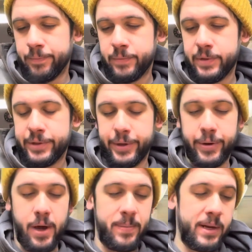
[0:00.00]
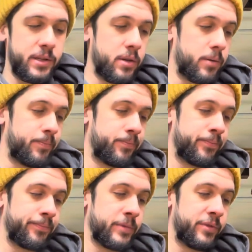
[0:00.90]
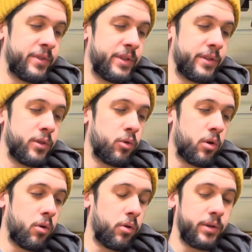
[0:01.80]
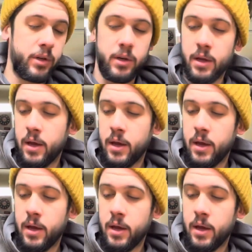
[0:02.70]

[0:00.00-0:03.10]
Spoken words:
So I'm not sure if this is newer or older.